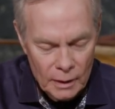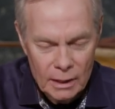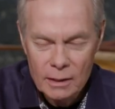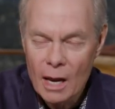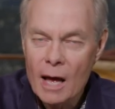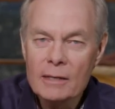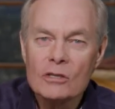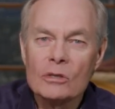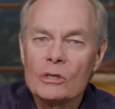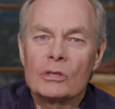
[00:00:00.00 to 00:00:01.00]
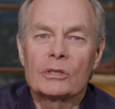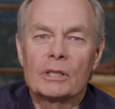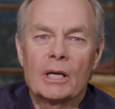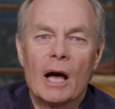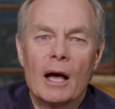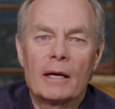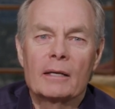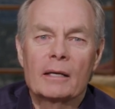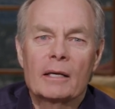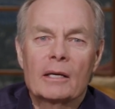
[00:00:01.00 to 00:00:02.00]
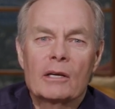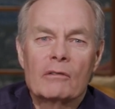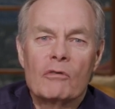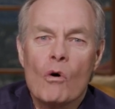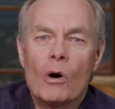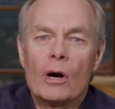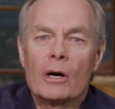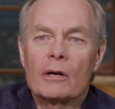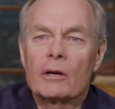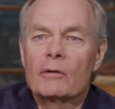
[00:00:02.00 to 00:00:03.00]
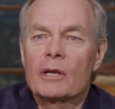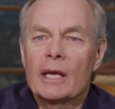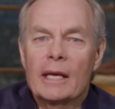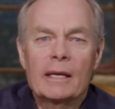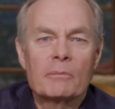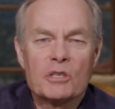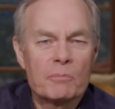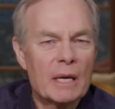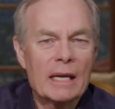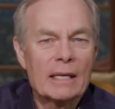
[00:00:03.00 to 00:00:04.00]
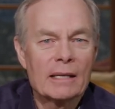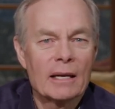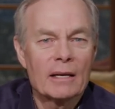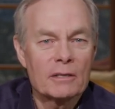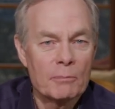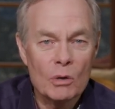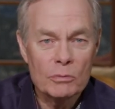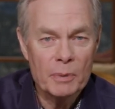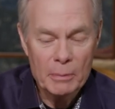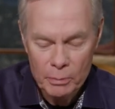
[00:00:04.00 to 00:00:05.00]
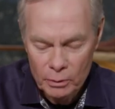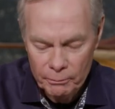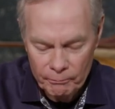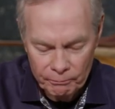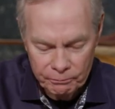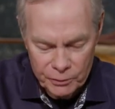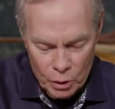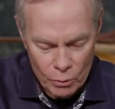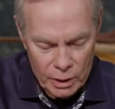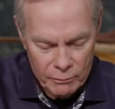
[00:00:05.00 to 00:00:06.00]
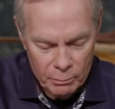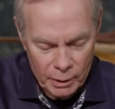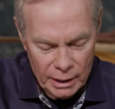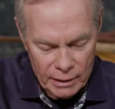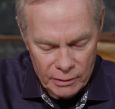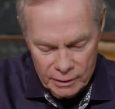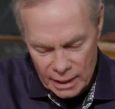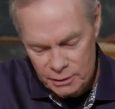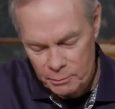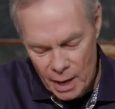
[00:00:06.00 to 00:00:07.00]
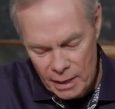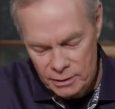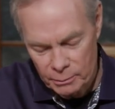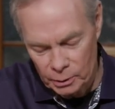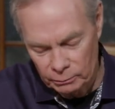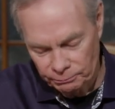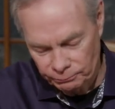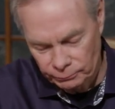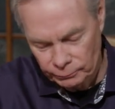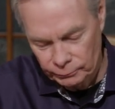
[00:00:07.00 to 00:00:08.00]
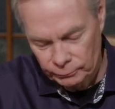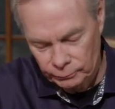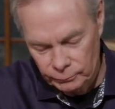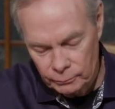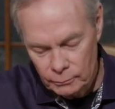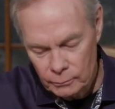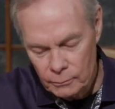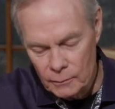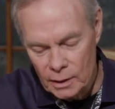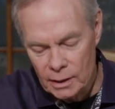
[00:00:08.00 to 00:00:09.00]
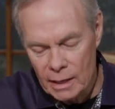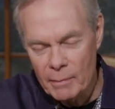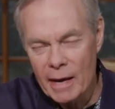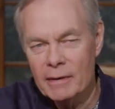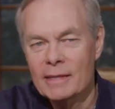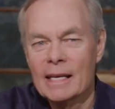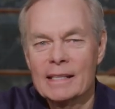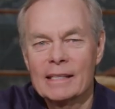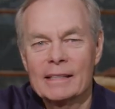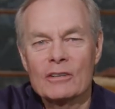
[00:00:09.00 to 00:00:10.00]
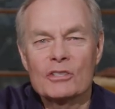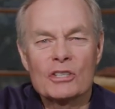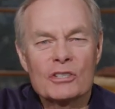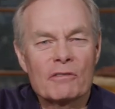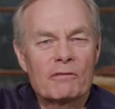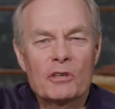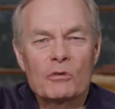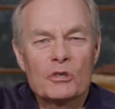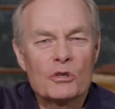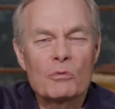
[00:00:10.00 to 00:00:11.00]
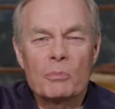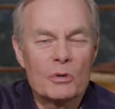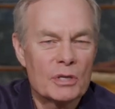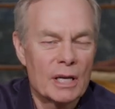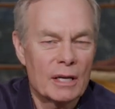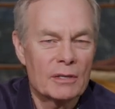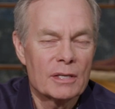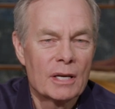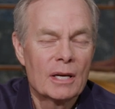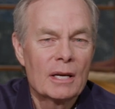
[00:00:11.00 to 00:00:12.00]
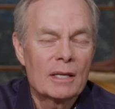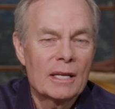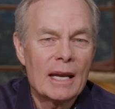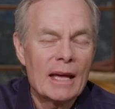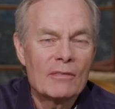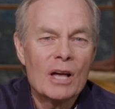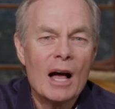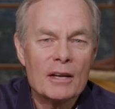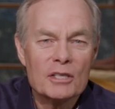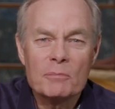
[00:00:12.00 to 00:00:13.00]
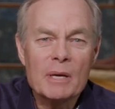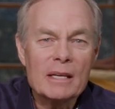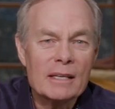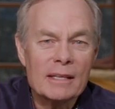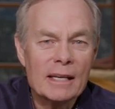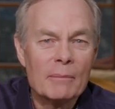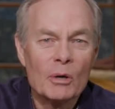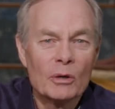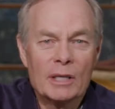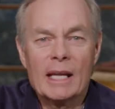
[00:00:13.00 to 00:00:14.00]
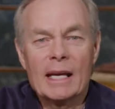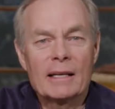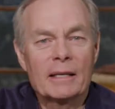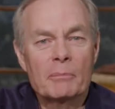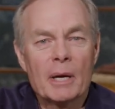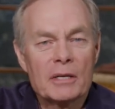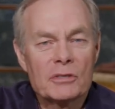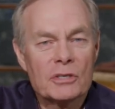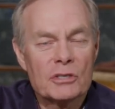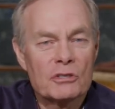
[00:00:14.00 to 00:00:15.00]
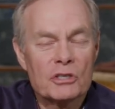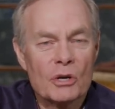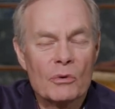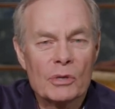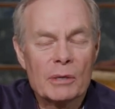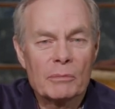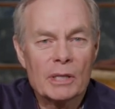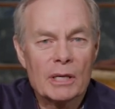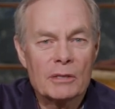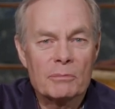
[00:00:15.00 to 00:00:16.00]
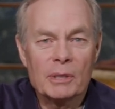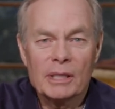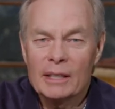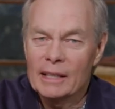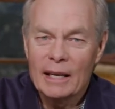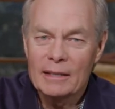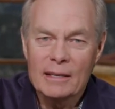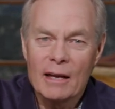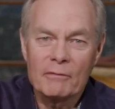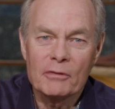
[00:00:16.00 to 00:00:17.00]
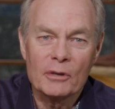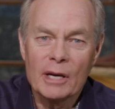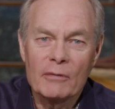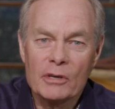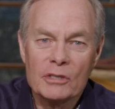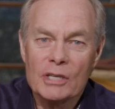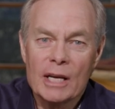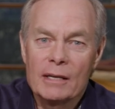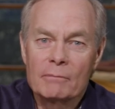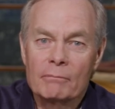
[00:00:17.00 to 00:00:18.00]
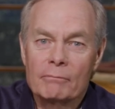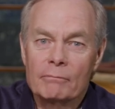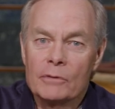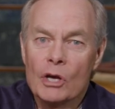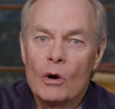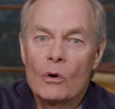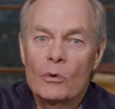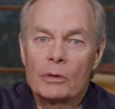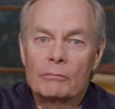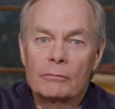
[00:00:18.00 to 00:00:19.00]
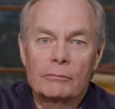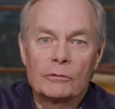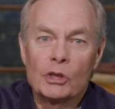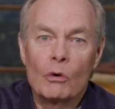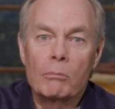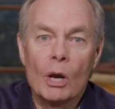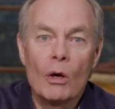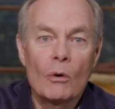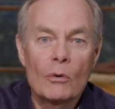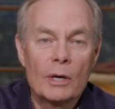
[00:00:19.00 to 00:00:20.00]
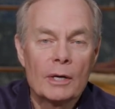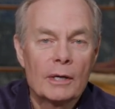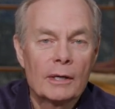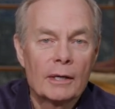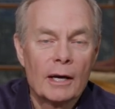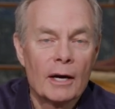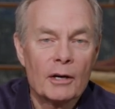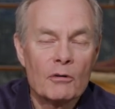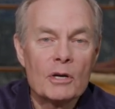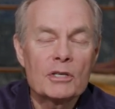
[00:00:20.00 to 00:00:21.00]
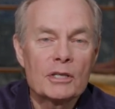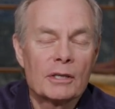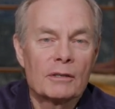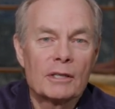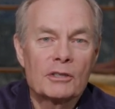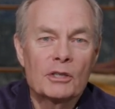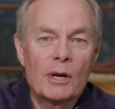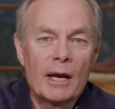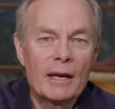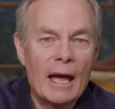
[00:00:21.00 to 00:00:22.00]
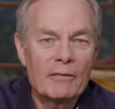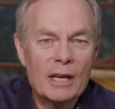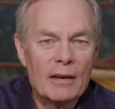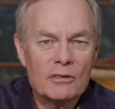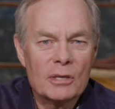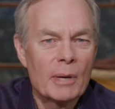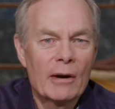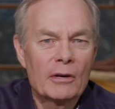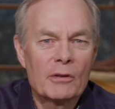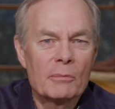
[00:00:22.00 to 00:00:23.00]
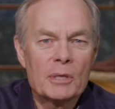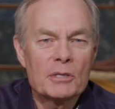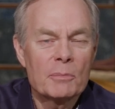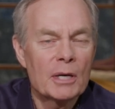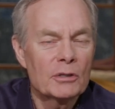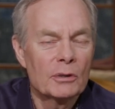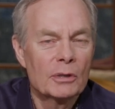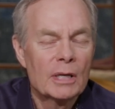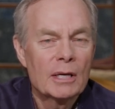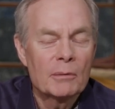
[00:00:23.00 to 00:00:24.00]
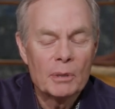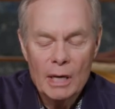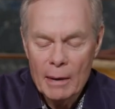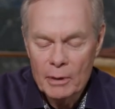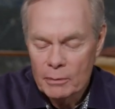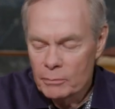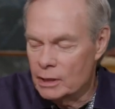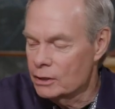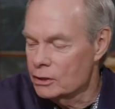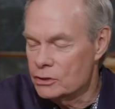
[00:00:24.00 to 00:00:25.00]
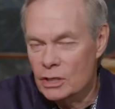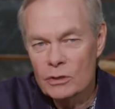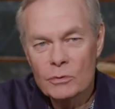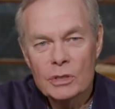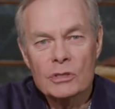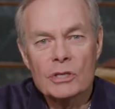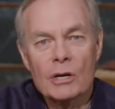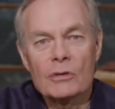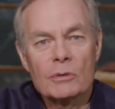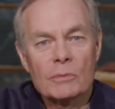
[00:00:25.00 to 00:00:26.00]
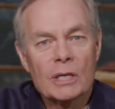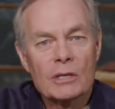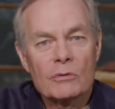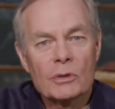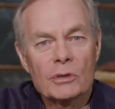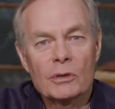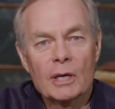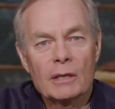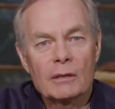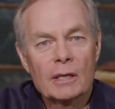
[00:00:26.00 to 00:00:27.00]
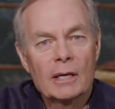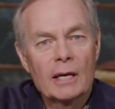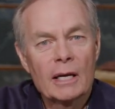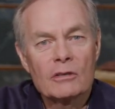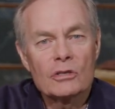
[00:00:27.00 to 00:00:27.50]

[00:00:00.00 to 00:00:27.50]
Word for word: not to look to God for Him speaking to us. Most people don't even believe that that's possible. They might think that there's just a few super saints that have God speak to them on a daily basis and show them things, but that that's not for every Jane Doe and Joe Blow uh, Christian, that you have to have somehow or another be special. But I'm going to be continuing to share some things with you and, and